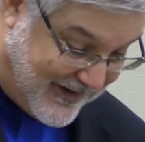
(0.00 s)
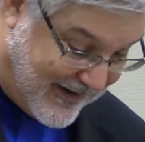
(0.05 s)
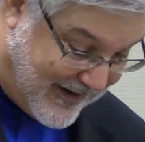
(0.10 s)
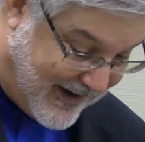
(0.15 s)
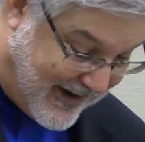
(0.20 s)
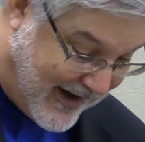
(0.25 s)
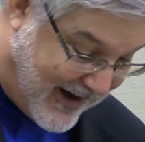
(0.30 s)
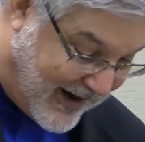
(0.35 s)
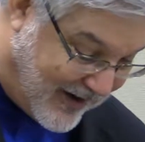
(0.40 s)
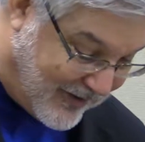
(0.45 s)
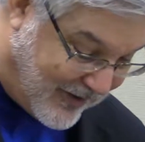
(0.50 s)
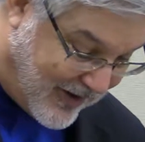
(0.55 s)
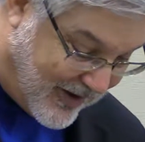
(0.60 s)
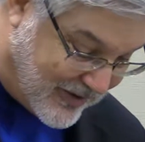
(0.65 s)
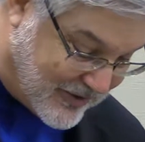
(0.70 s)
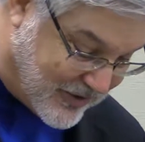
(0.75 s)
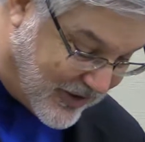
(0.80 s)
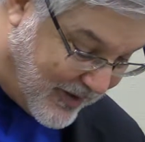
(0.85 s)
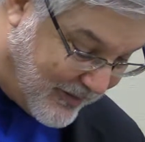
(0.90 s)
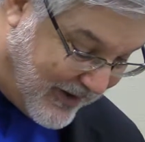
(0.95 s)
How long
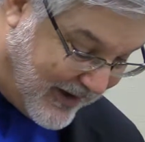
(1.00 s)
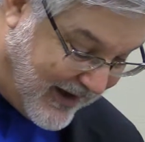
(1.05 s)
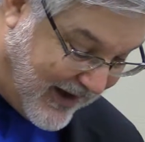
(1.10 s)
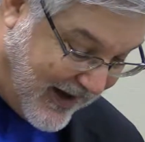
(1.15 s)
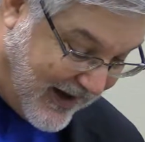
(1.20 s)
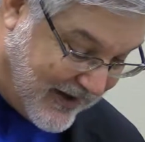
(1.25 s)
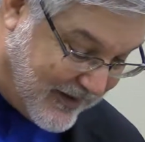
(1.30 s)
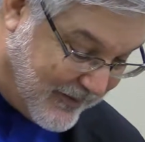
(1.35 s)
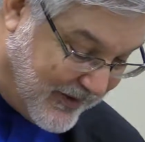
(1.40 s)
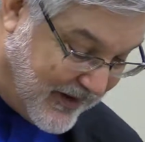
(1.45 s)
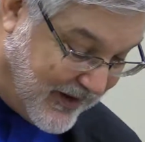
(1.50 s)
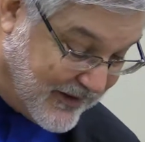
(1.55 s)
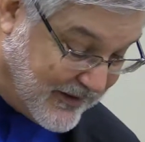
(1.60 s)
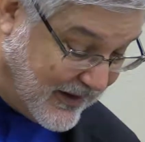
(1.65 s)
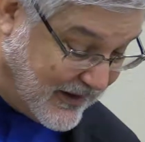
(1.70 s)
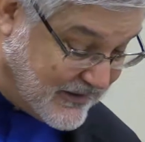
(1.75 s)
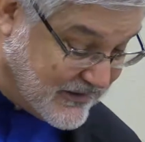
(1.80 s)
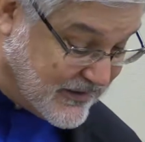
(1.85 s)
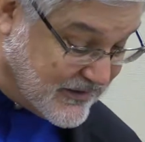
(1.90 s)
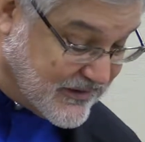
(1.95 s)
shall my enemy, and
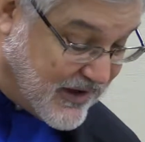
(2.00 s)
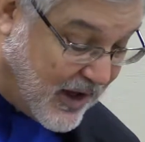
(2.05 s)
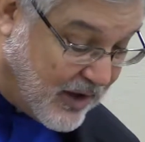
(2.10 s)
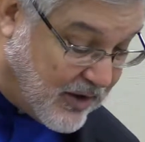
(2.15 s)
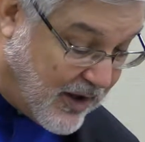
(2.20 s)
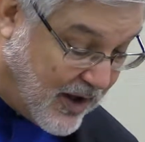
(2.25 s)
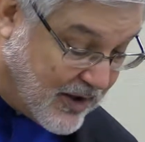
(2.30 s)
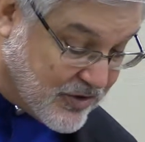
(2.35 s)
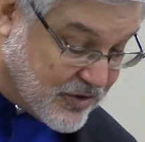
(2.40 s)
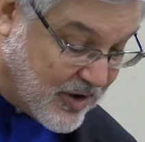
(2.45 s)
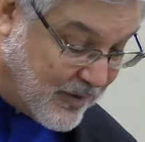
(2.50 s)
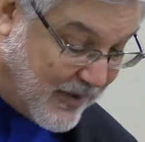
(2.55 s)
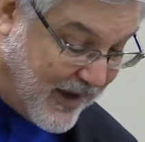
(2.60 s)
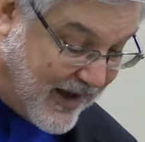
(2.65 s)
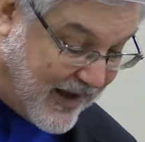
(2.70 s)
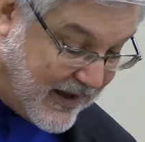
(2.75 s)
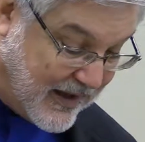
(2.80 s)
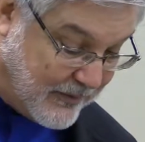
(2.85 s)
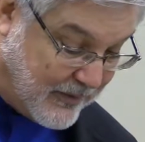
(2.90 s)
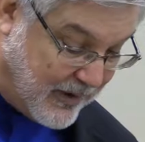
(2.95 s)
then he says, how long shall my
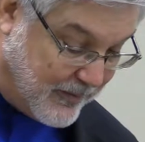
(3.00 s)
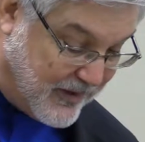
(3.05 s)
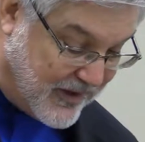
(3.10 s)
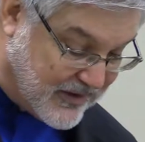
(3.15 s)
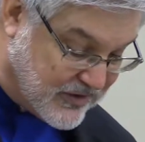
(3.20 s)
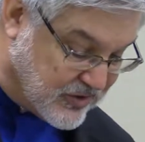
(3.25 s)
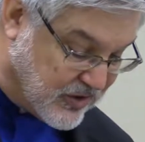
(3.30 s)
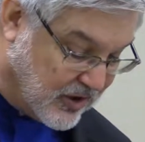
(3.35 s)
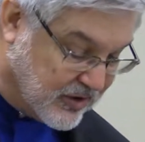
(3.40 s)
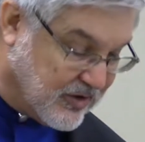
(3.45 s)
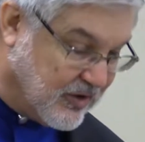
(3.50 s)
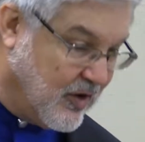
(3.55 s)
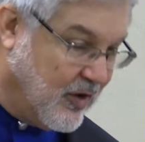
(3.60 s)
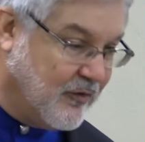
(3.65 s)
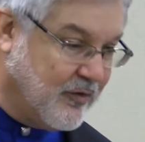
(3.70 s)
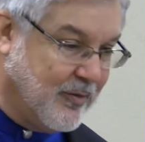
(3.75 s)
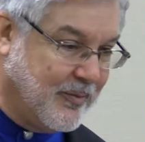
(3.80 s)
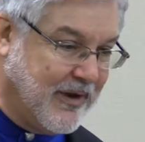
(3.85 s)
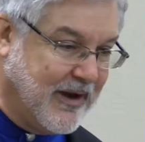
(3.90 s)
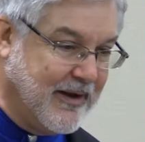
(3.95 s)
enemy be exalted
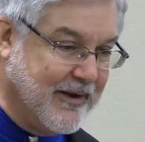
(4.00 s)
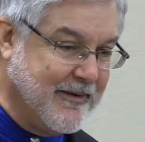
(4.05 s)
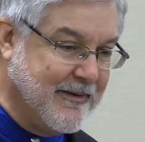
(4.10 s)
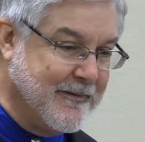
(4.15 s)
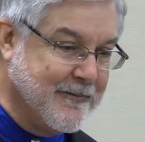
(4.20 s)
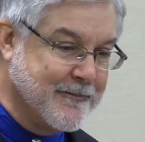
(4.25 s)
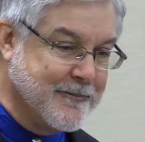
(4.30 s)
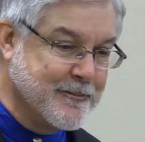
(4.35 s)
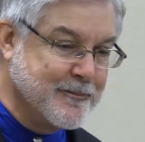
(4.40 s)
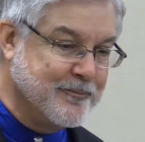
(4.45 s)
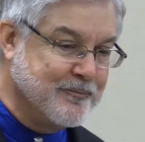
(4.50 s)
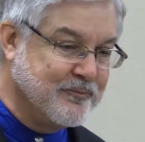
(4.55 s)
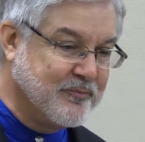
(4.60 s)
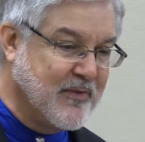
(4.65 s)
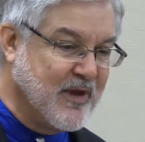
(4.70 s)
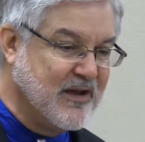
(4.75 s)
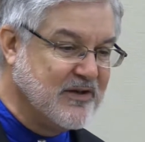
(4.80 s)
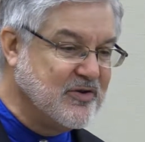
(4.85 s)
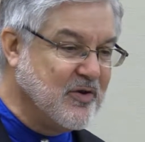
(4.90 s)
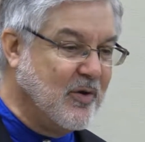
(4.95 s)
over me?
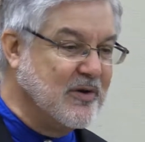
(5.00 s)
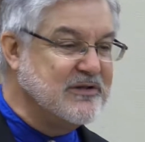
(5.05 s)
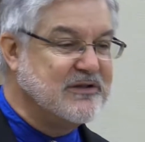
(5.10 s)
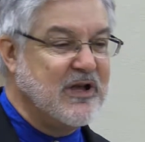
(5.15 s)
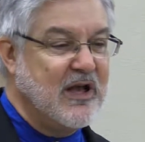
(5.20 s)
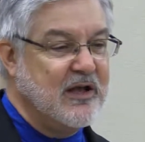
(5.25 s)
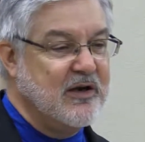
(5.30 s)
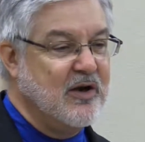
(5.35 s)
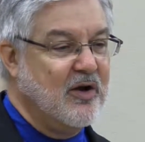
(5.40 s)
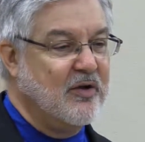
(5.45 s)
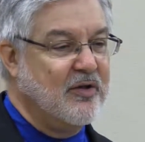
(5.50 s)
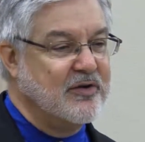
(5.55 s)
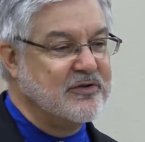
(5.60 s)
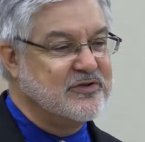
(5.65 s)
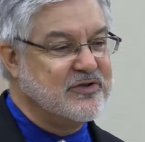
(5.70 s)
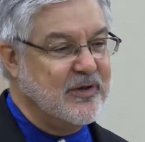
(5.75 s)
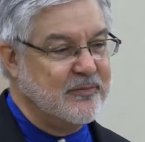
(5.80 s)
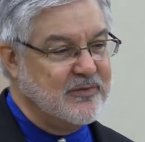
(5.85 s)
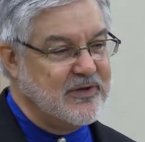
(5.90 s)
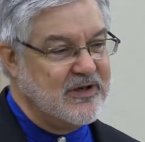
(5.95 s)
So he's saying, you know, there's
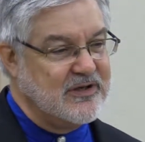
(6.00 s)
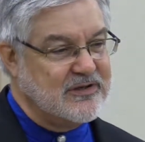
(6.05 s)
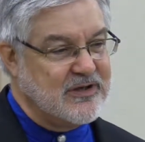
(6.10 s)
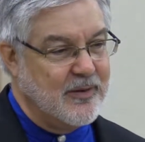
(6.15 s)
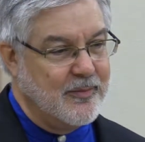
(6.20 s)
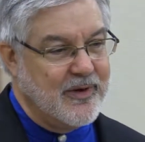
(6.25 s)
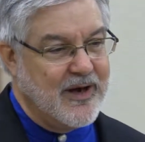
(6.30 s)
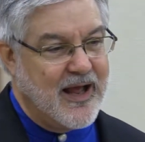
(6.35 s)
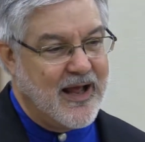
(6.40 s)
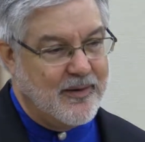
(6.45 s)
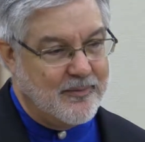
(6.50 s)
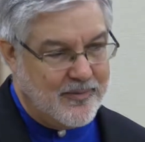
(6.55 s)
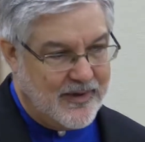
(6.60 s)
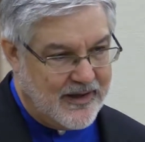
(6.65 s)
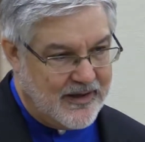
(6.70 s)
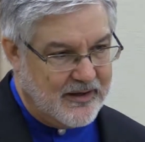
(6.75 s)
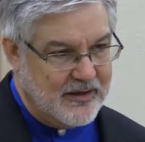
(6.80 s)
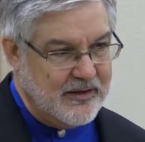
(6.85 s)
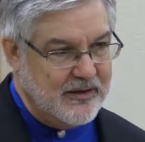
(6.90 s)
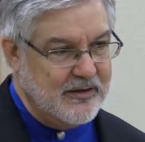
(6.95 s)
something that's coming at
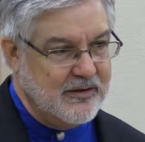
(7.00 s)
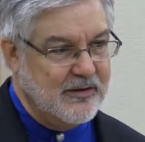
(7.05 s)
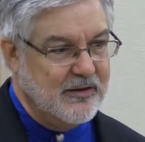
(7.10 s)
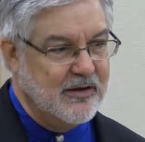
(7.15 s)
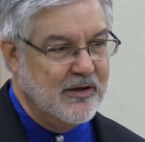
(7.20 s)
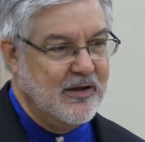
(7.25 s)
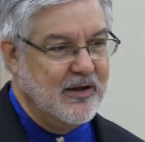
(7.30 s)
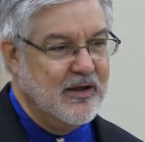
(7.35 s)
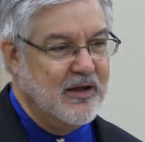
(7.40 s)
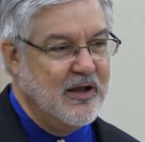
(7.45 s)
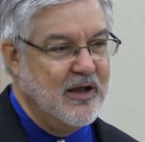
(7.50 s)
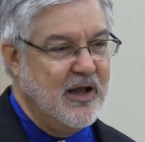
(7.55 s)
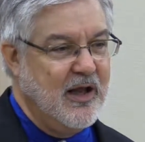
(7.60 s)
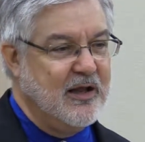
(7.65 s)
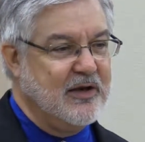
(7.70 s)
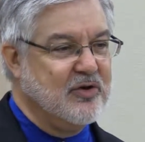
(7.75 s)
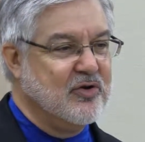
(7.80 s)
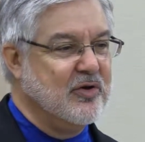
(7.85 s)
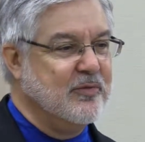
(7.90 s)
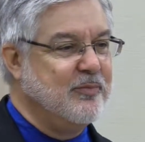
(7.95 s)
me.
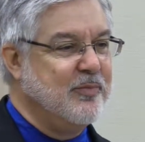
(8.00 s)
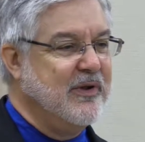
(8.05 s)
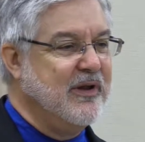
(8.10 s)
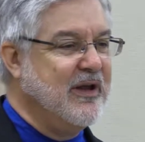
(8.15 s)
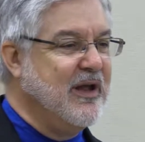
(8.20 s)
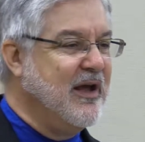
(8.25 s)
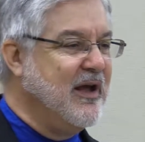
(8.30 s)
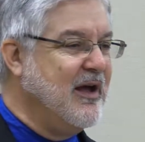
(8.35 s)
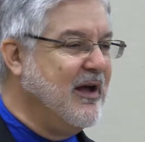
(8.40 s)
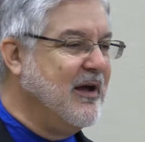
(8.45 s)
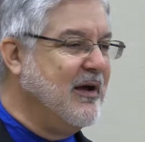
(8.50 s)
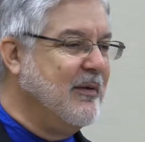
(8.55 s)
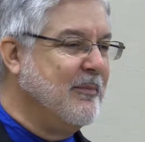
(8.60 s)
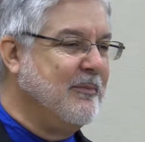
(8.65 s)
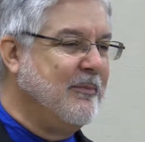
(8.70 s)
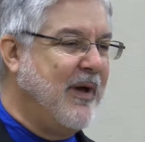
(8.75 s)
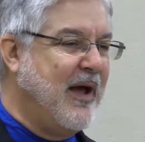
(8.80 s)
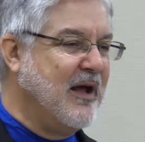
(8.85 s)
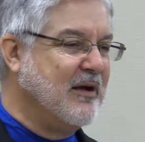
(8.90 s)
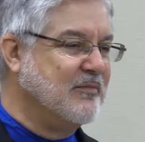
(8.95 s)
It could be a
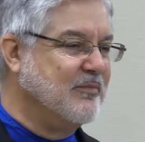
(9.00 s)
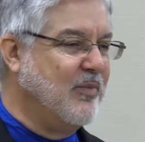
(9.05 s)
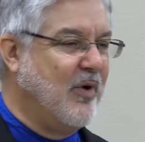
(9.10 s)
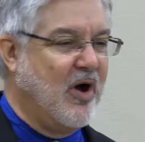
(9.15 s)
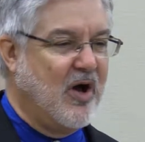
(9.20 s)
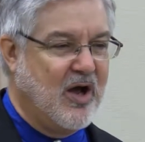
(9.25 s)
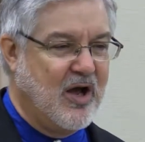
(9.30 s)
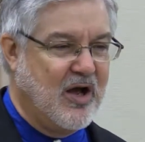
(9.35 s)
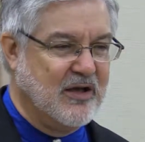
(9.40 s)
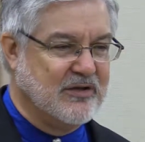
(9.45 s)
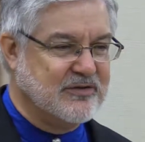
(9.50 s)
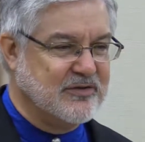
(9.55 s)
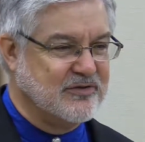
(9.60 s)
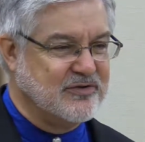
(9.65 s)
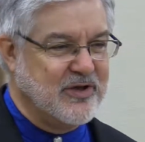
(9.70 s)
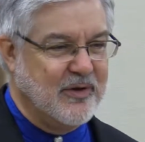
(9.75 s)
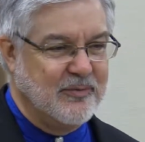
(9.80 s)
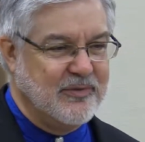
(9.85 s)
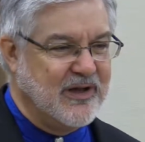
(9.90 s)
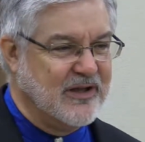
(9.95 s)
bad boss or
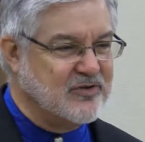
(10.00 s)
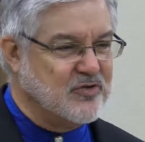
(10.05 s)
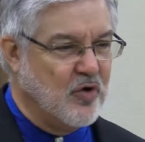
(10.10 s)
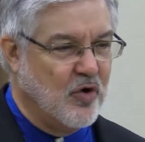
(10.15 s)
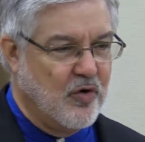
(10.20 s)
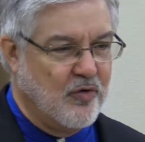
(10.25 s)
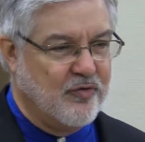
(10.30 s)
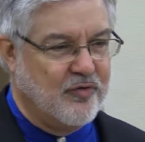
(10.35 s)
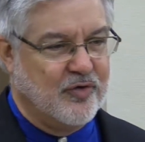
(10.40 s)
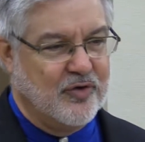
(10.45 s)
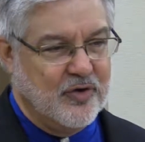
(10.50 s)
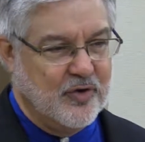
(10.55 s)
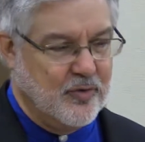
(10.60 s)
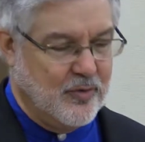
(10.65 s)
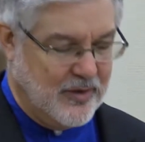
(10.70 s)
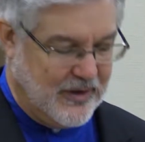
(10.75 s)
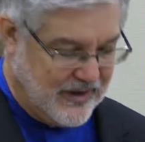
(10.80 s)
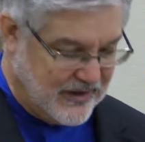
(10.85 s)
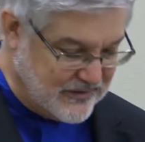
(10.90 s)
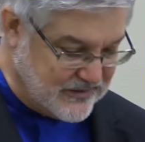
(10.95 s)
someone that's over you,
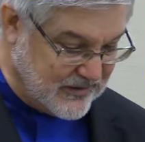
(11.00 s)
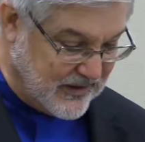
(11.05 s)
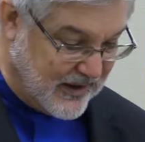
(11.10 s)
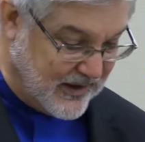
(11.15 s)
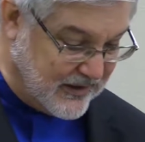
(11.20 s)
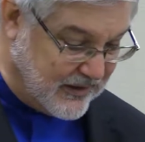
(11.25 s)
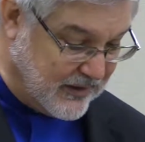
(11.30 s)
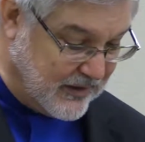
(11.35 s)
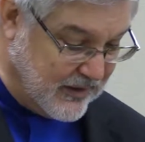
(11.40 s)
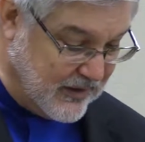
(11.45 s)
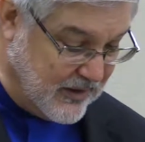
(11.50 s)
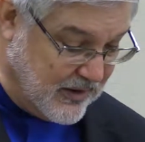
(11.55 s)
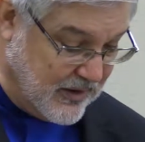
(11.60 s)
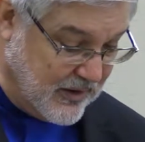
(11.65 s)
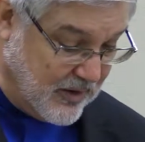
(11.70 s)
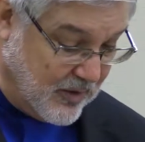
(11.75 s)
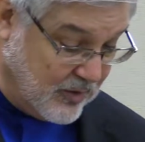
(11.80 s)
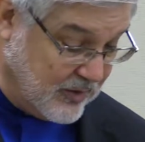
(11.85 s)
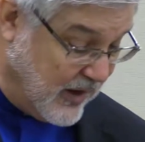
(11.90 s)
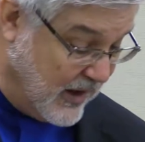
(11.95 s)
and it's like,
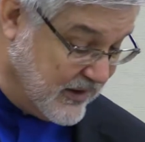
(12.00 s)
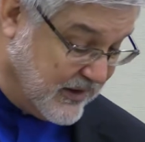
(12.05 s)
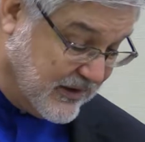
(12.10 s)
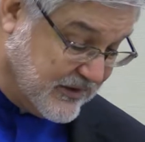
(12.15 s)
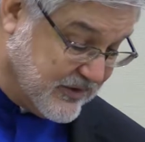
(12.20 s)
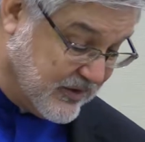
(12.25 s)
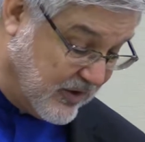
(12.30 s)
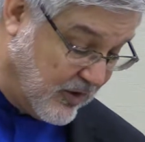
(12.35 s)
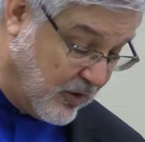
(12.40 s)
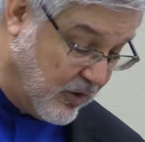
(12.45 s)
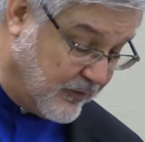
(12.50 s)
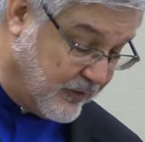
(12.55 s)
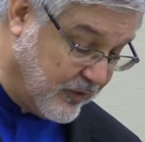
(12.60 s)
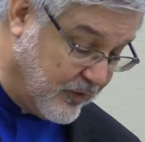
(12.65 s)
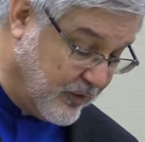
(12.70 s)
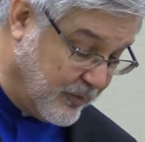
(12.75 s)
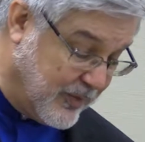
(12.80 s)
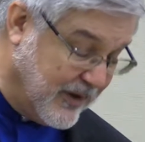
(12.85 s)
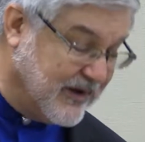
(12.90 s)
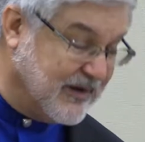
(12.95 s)
not necessarily over
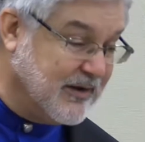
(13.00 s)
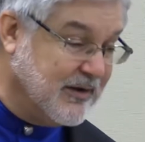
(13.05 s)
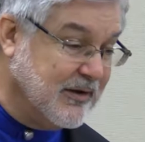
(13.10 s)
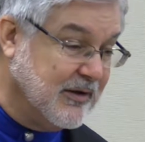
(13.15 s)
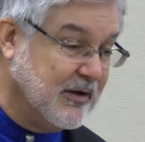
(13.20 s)
you, but